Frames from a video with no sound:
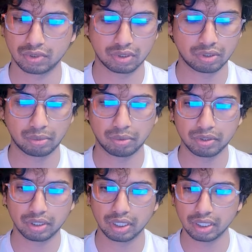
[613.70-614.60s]
the moment
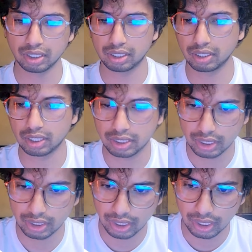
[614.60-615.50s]
you click it, it gonna
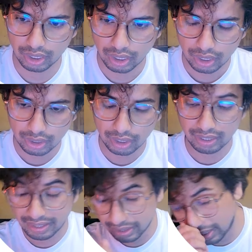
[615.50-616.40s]
says that the